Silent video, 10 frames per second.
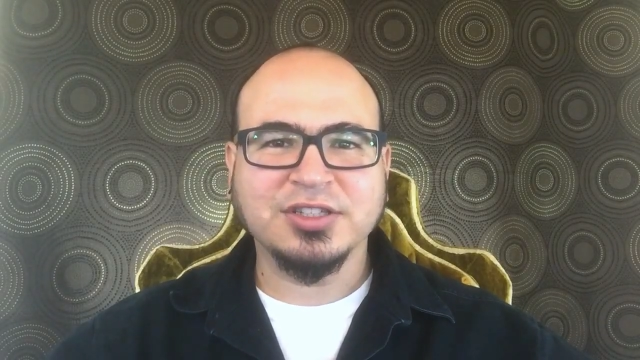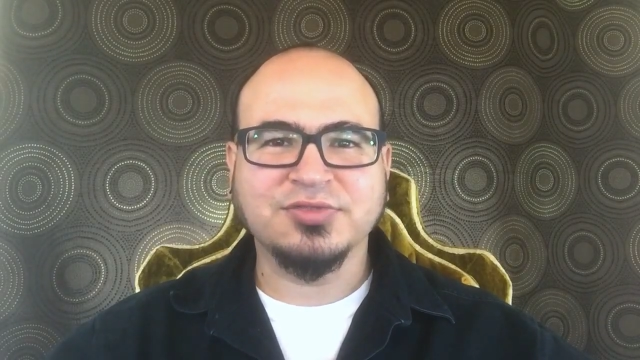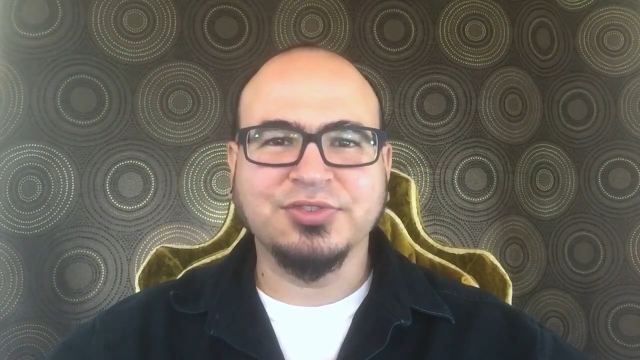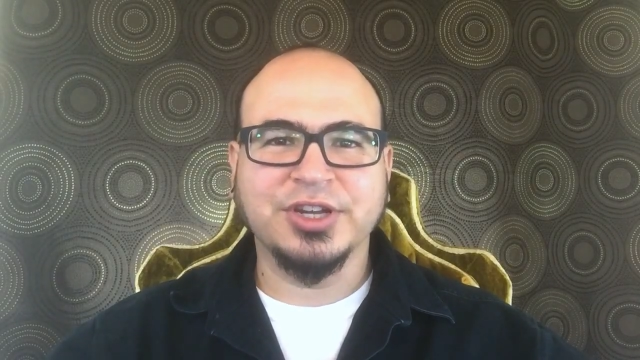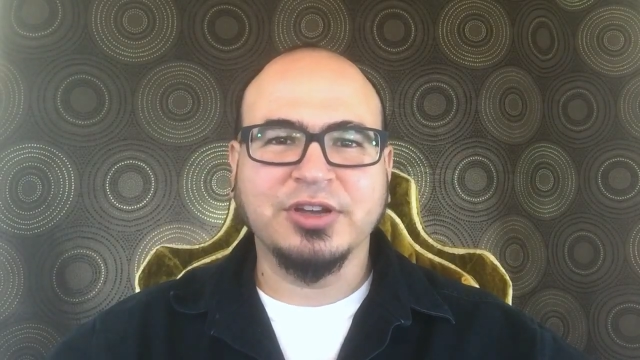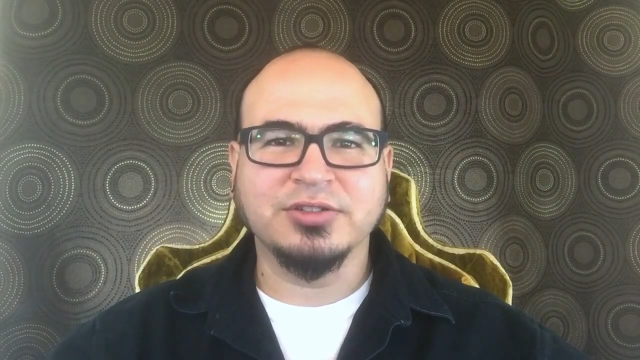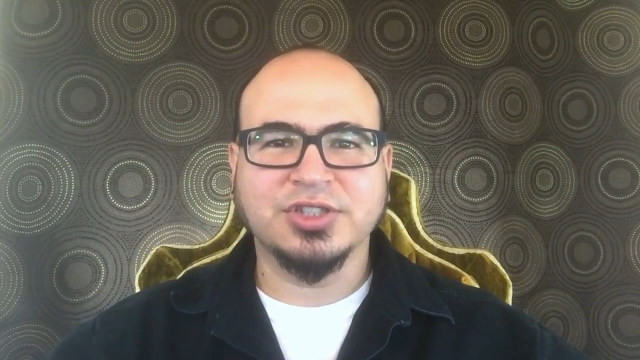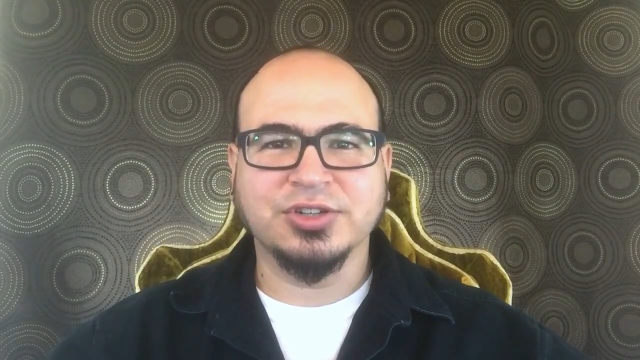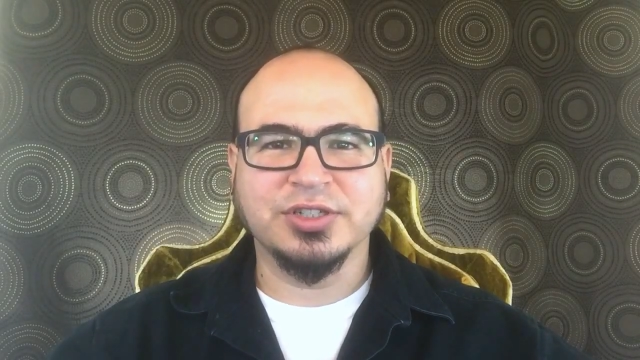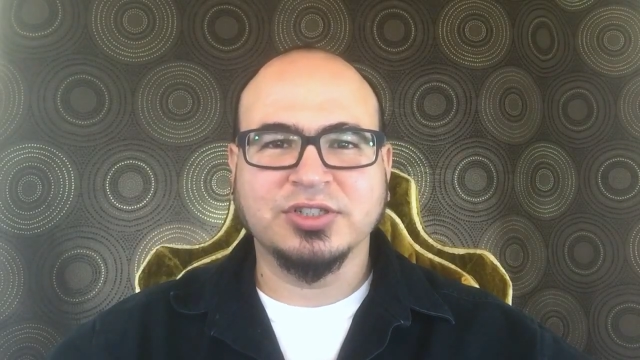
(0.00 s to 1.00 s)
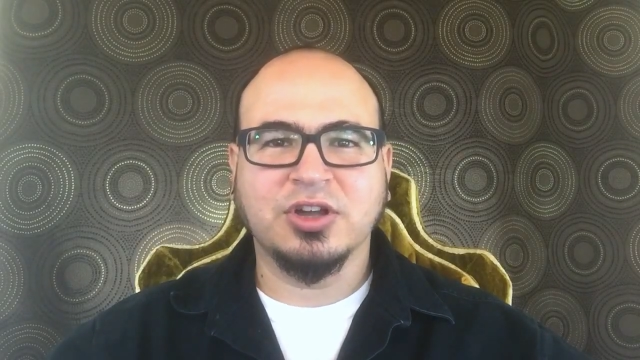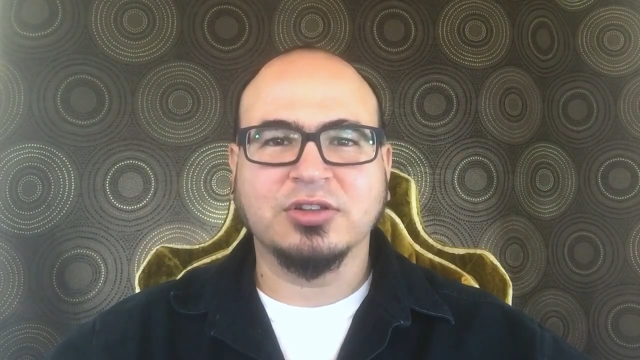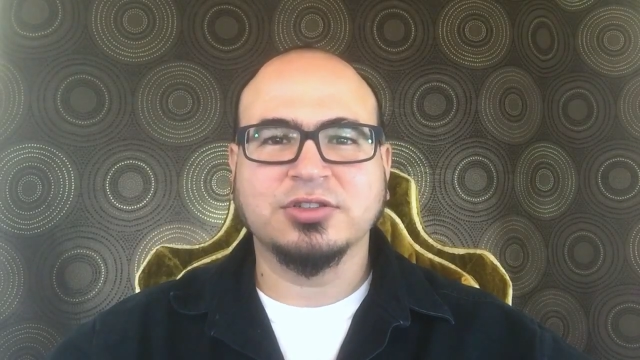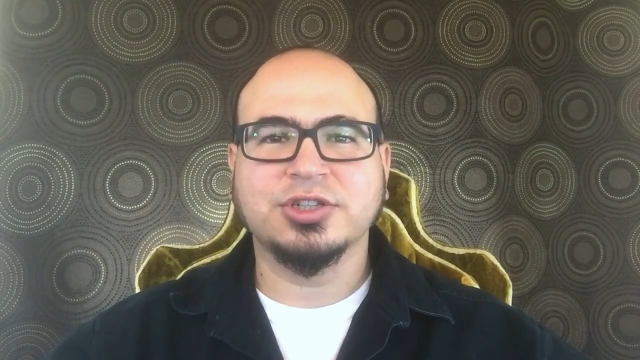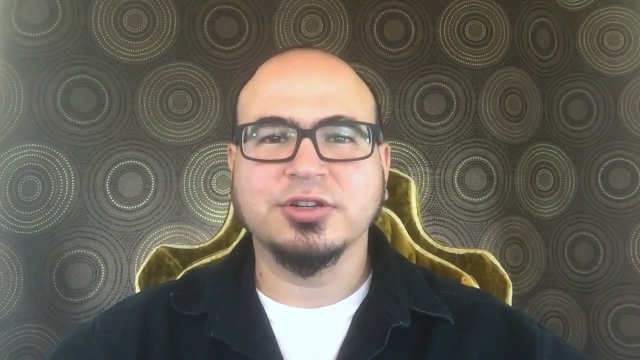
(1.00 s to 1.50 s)
this video series
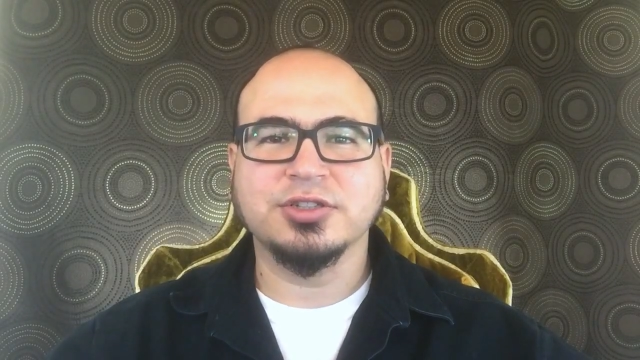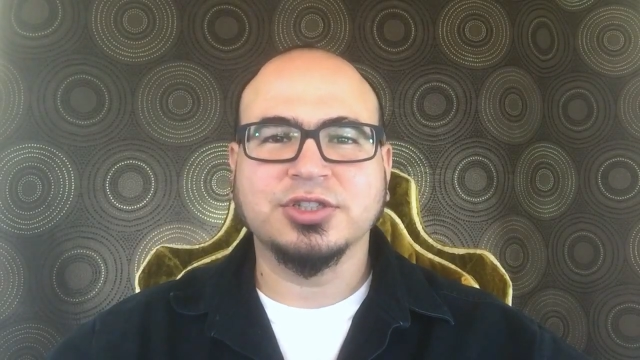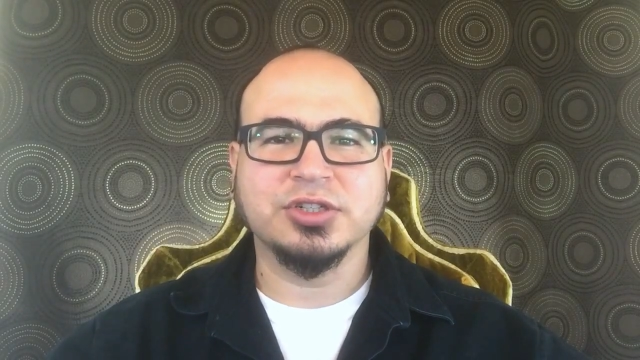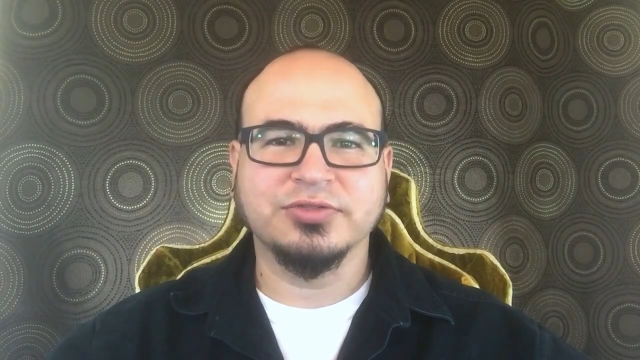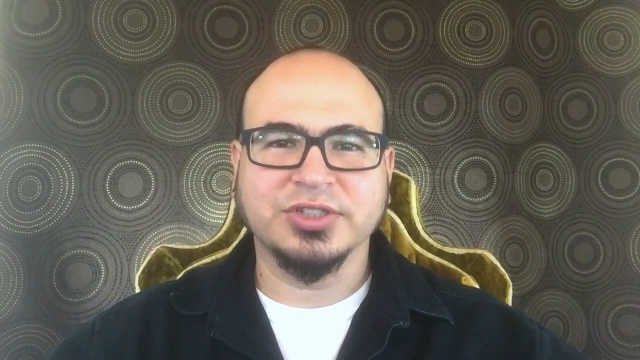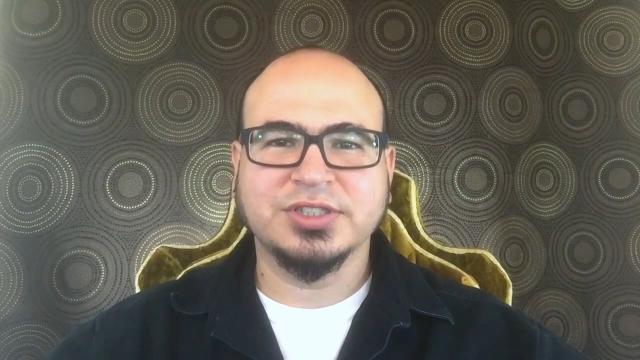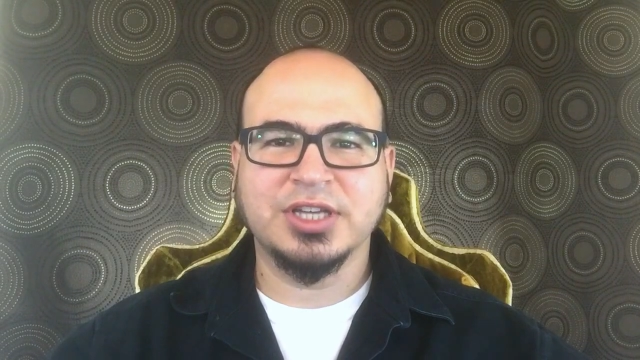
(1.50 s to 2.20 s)
called Church Service